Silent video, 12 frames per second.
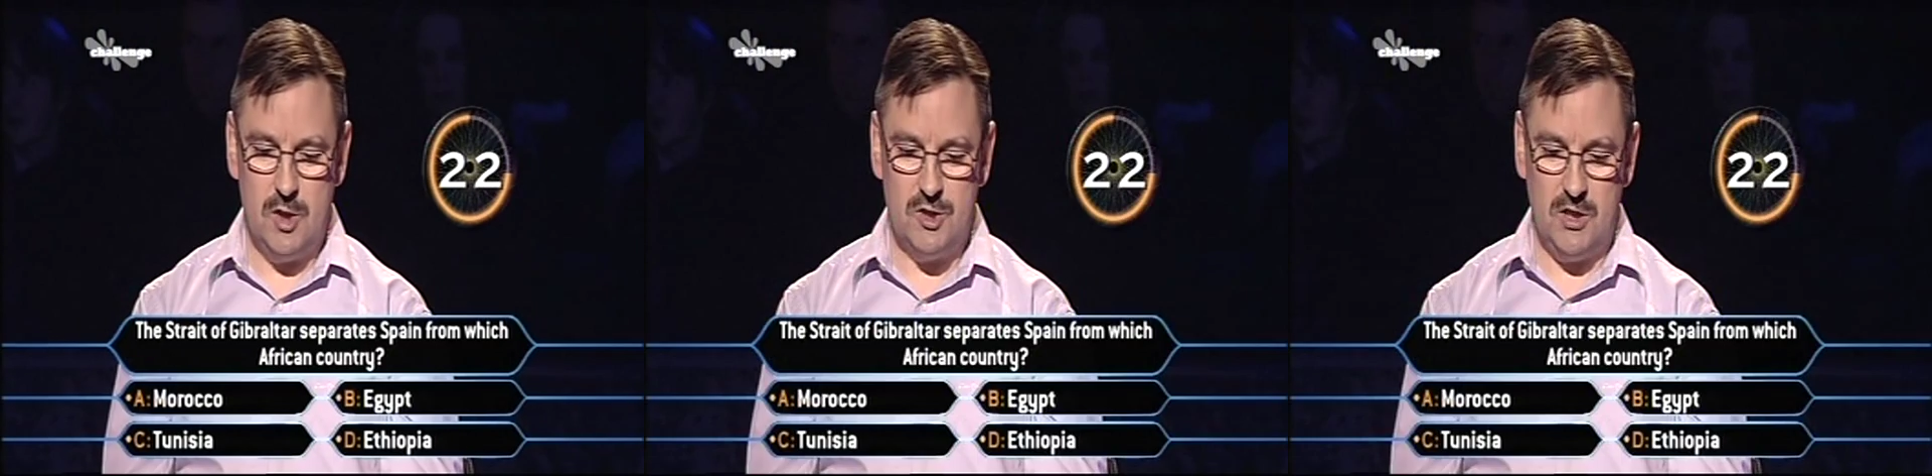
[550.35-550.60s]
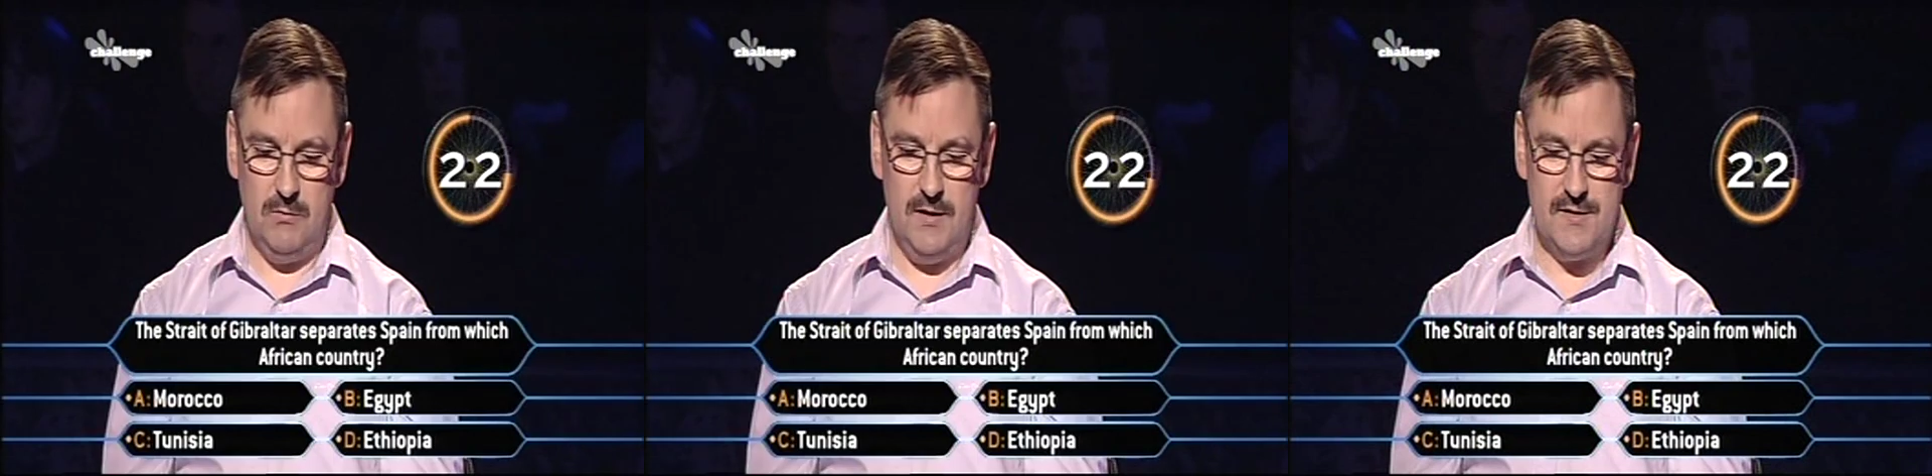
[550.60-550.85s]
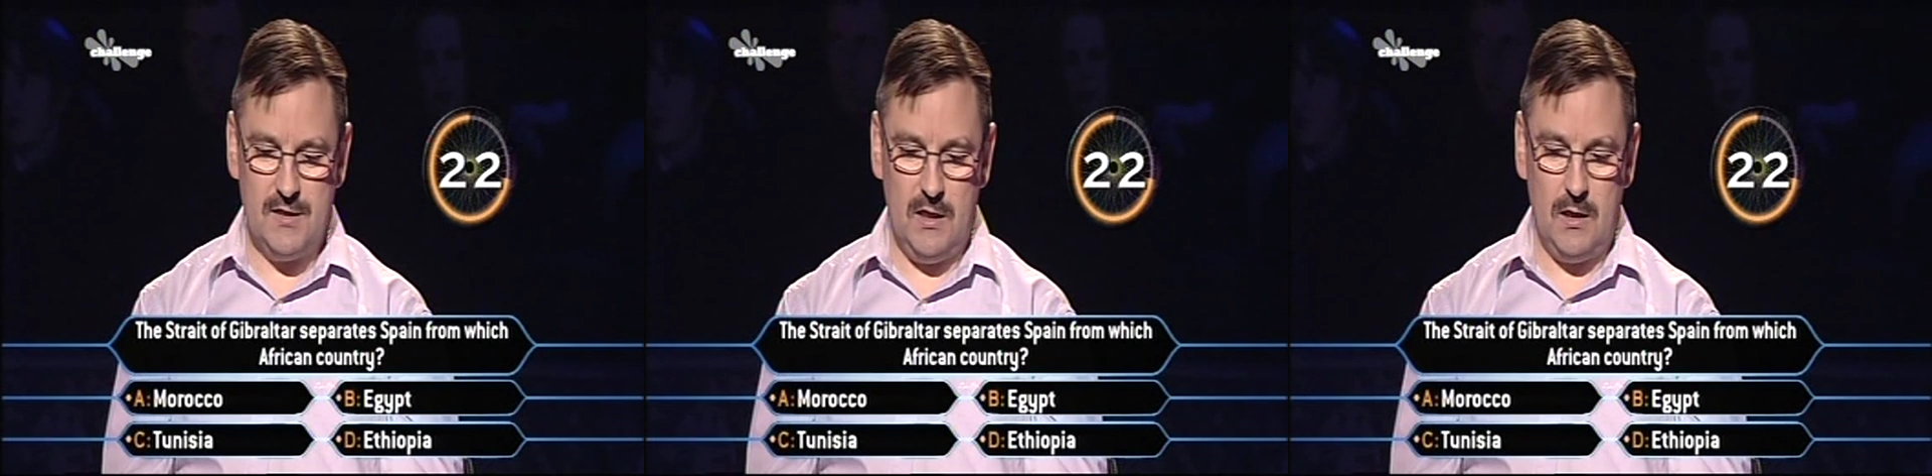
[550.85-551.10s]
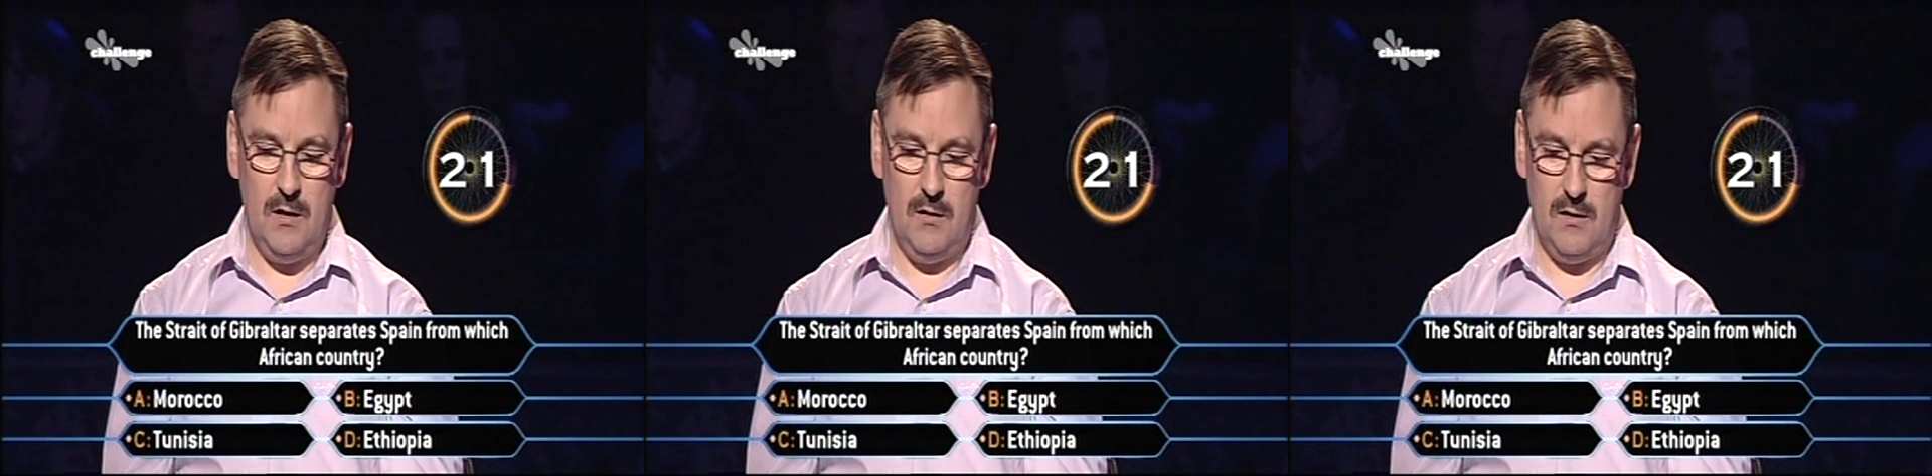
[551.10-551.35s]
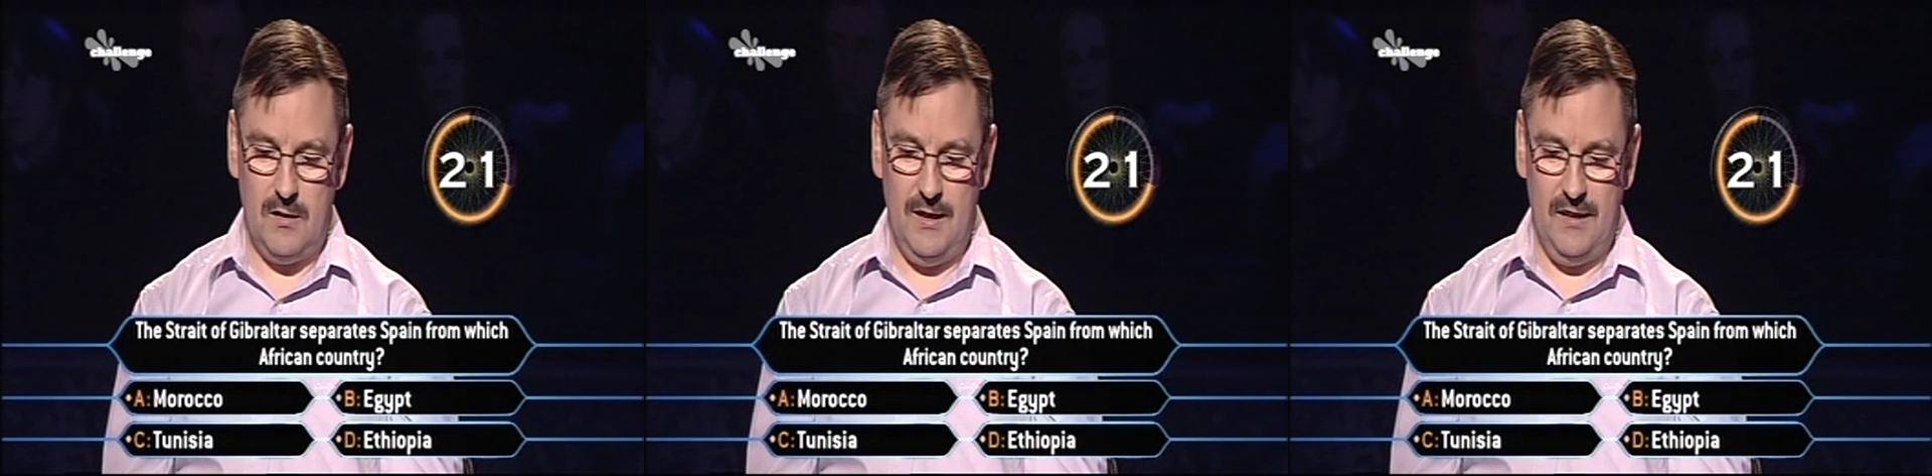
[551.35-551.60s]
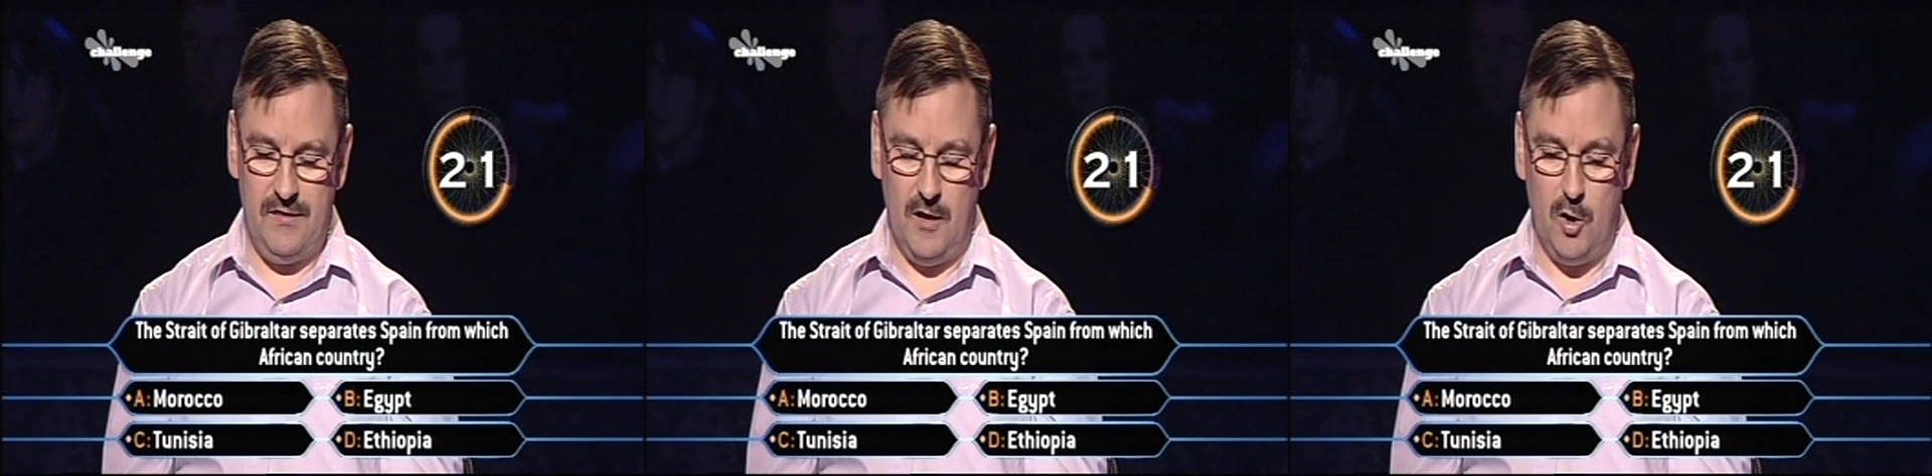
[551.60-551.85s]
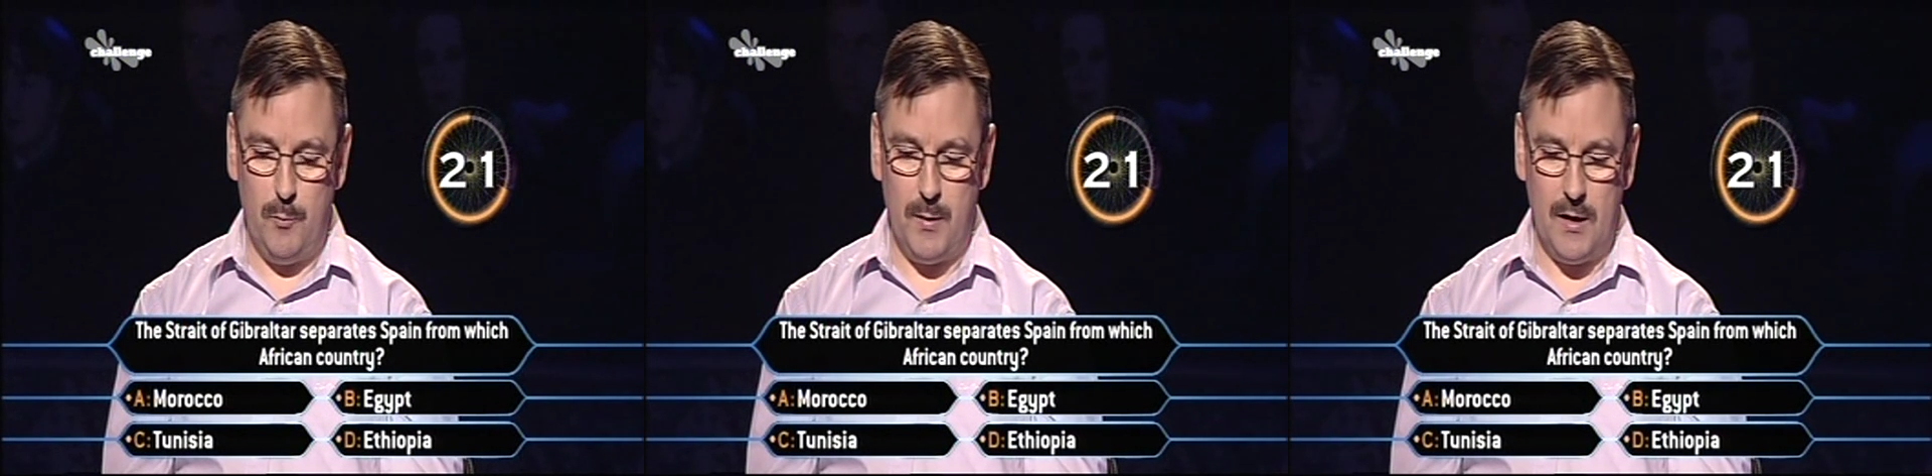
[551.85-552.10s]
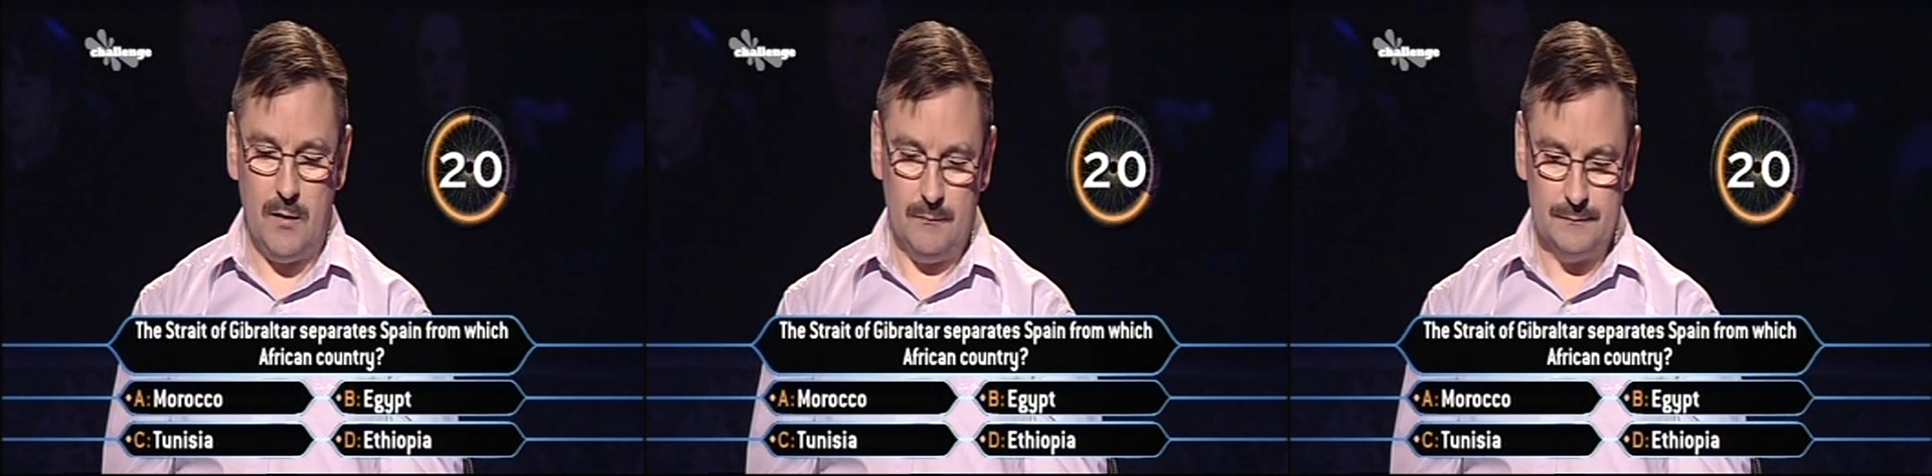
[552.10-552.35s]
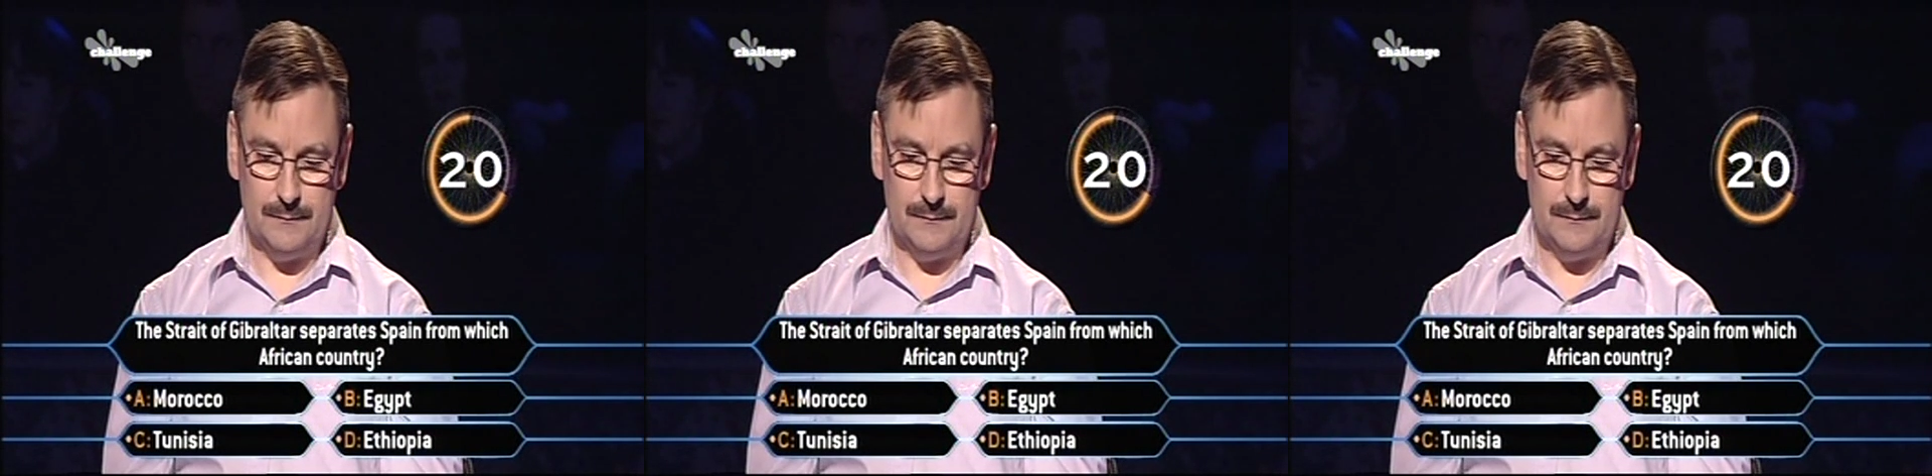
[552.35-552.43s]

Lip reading: Tunisia, Ethiopia?